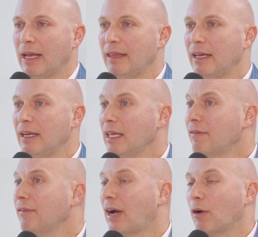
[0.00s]
And then
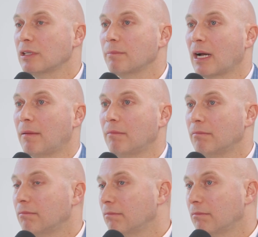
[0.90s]
even if housing become
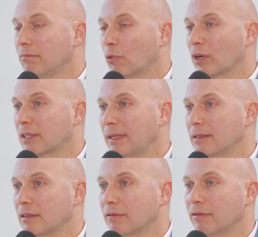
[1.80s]
more
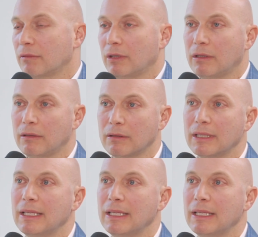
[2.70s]
expensive, well,